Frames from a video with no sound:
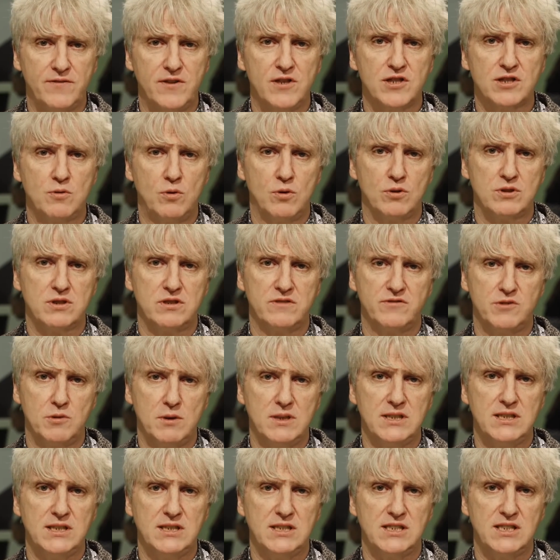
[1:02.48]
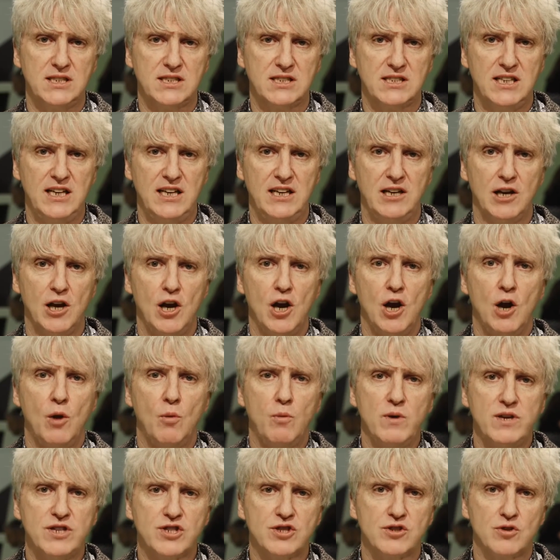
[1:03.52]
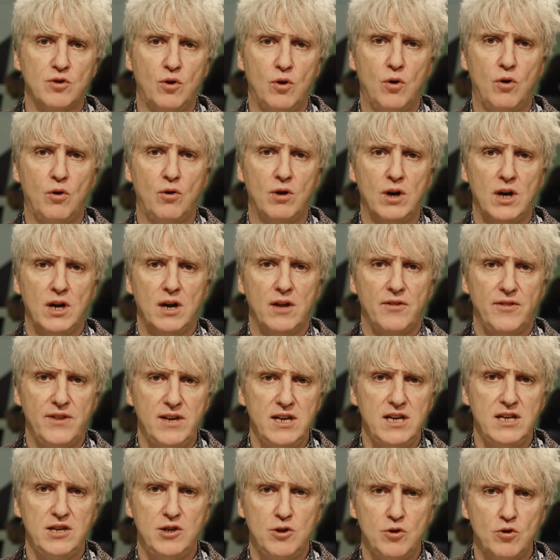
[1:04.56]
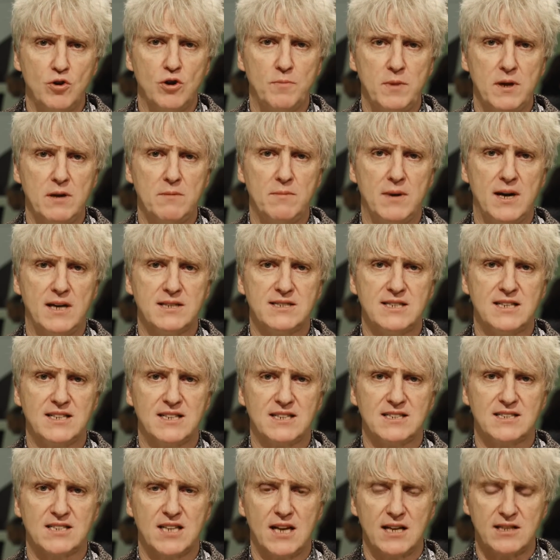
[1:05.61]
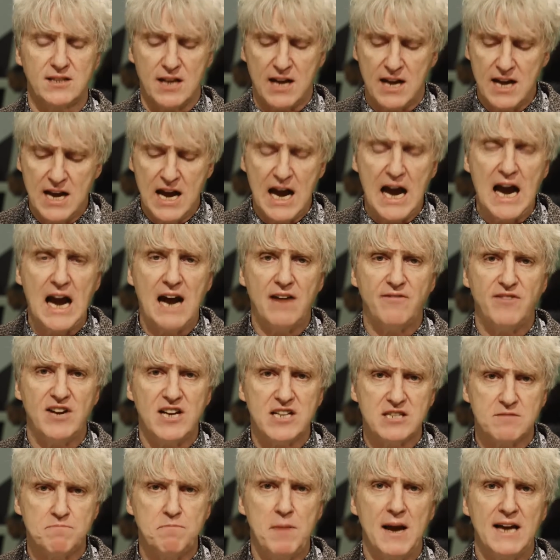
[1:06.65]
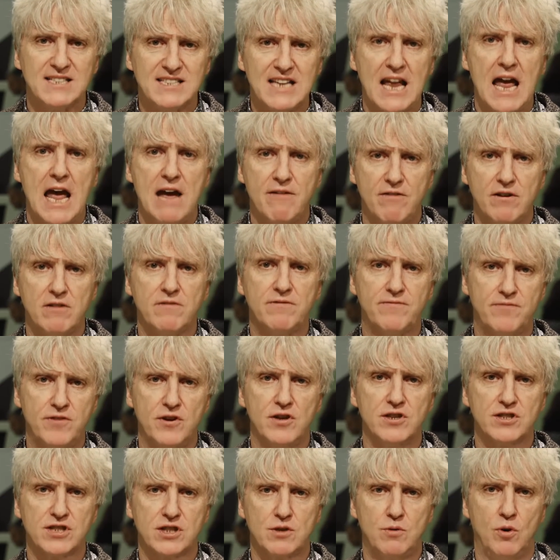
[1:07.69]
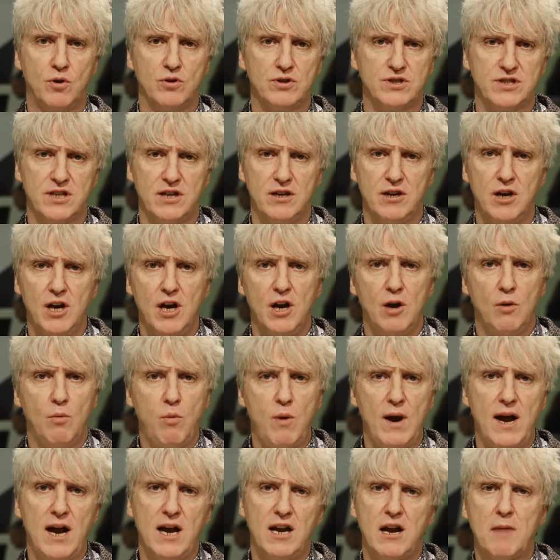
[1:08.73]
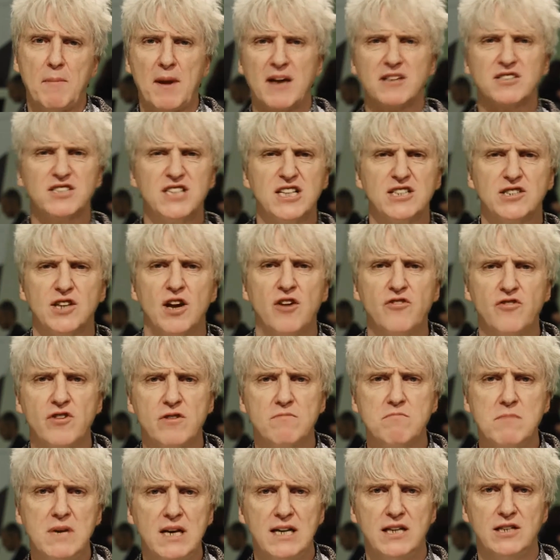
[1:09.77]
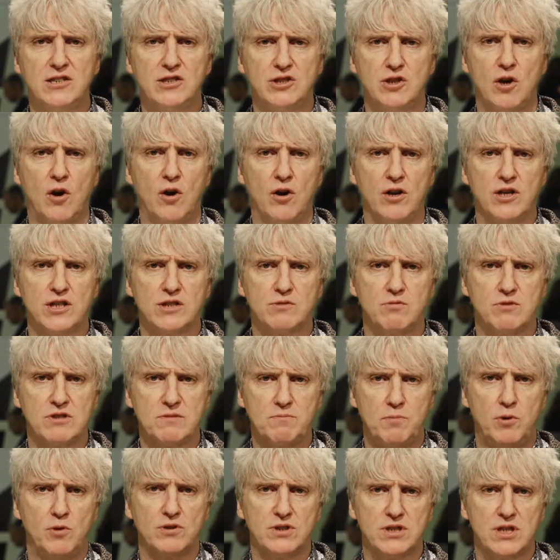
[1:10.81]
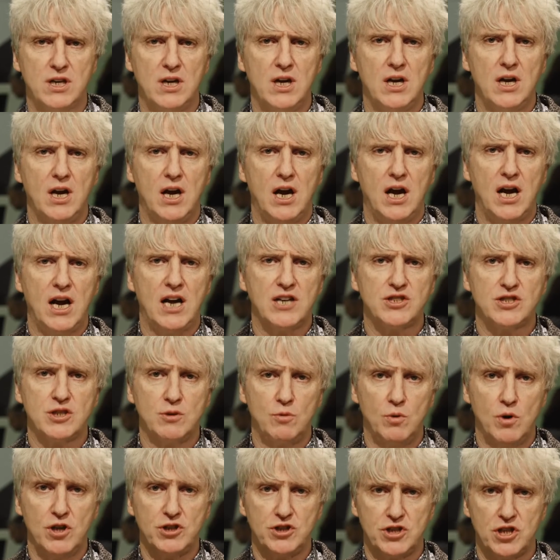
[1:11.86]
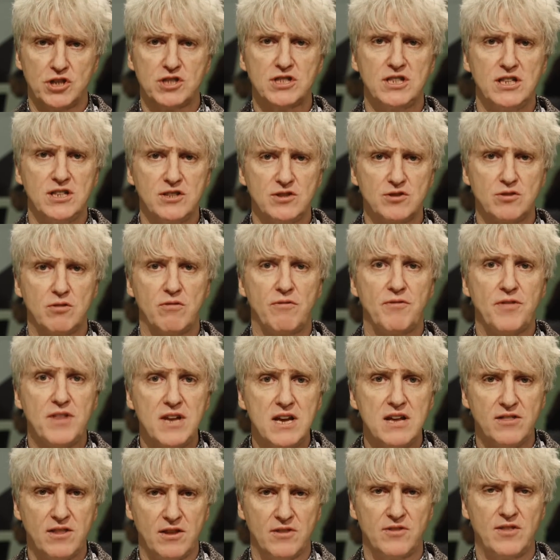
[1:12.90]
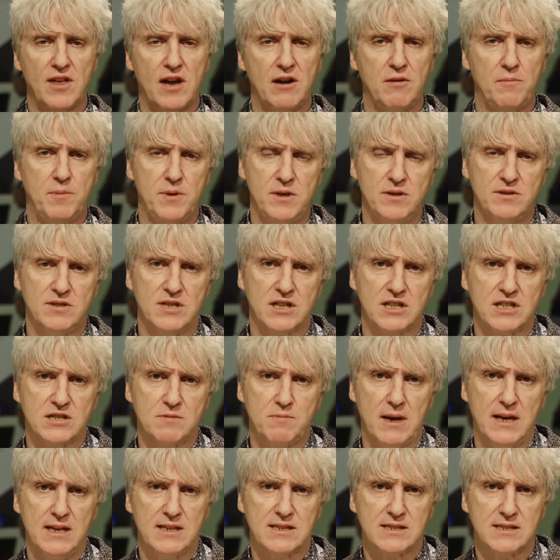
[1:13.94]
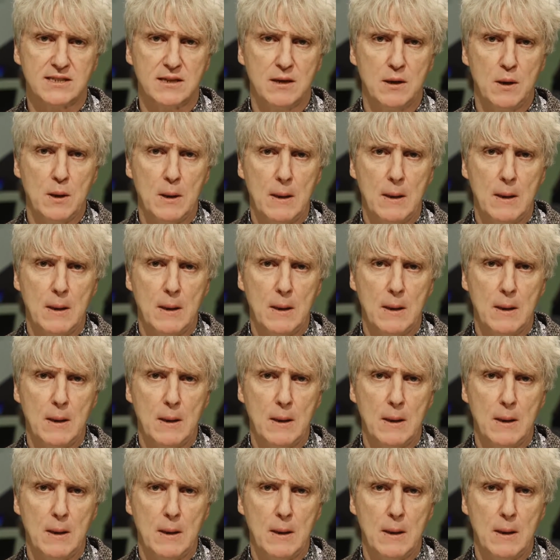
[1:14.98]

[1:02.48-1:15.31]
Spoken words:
first quarter of 2016, we saw the European biotech sector have its best ever first quarter, when about $600 million was put to work just in sort of the therapeutic space.